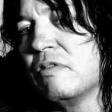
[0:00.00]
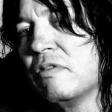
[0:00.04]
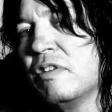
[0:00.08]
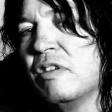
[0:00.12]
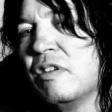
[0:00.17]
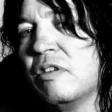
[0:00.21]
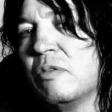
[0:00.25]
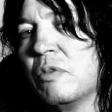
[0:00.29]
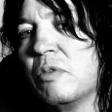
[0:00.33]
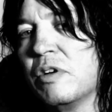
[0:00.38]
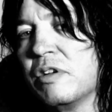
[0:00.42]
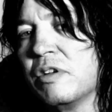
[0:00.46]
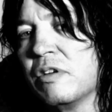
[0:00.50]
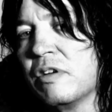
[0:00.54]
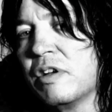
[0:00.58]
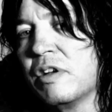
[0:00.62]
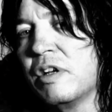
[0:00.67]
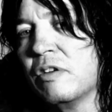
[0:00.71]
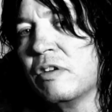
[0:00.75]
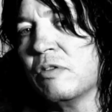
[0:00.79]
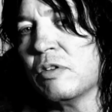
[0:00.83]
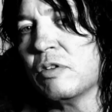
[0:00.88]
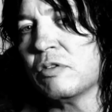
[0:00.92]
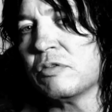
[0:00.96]
you know, what your
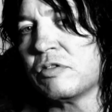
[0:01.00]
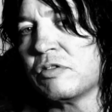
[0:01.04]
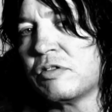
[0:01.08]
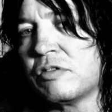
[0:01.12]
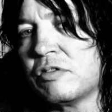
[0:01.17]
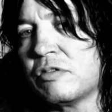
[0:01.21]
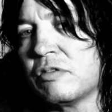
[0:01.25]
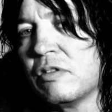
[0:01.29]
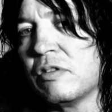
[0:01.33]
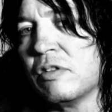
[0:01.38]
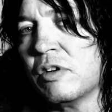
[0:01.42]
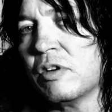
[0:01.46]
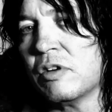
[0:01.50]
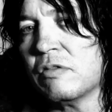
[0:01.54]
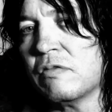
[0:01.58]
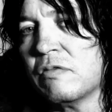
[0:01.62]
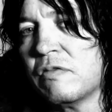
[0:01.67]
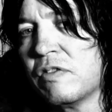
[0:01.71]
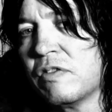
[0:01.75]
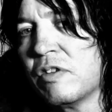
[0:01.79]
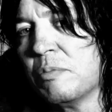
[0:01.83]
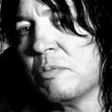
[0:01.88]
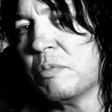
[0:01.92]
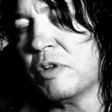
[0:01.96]
heroes learn
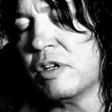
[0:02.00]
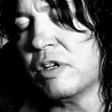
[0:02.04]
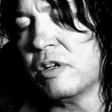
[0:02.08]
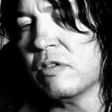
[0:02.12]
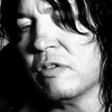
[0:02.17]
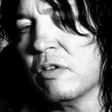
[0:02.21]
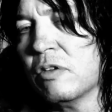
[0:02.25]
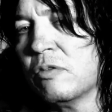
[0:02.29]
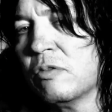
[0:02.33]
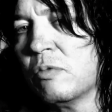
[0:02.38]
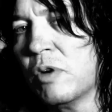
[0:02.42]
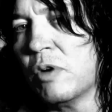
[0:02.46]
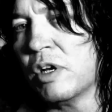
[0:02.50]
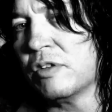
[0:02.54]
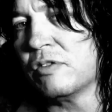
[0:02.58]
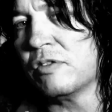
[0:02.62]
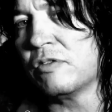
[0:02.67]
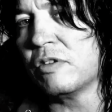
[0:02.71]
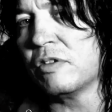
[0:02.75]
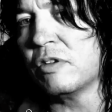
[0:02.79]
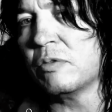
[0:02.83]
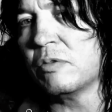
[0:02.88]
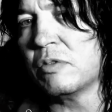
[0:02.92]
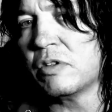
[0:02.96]
from in your own way
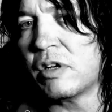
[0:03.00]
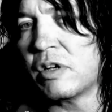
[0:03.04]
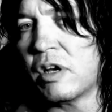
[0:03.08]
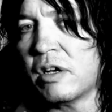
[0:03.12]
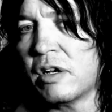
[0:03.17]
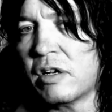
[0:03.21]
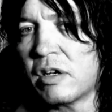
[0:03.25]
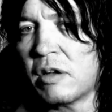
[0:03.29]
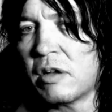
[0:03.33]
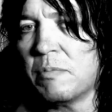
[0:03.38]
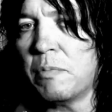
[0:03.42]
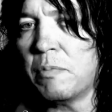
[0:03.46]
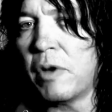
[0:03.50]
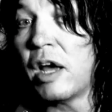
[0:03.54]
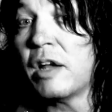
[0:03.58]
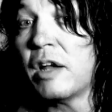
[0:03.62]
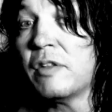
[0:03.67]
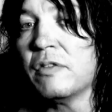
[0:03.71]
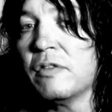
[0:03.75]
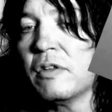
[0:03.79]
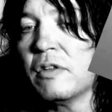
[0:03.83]
too, and kind of combine